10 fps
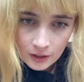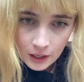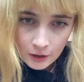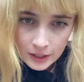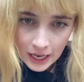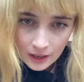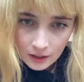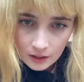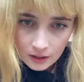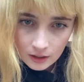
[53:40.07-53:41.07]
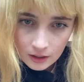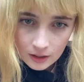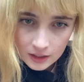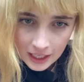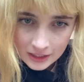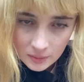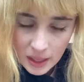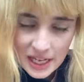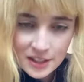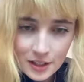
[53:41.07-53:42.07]
Oh yeah, yeah,
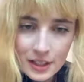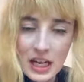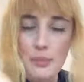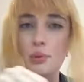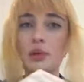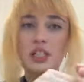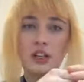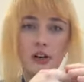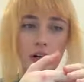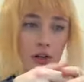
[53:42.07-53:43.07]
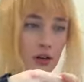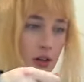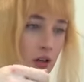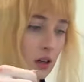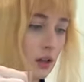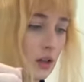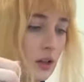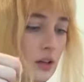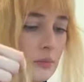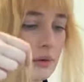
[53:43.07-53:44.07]
depends on the type of material,
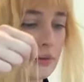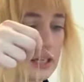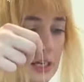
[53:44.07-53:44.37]
but we can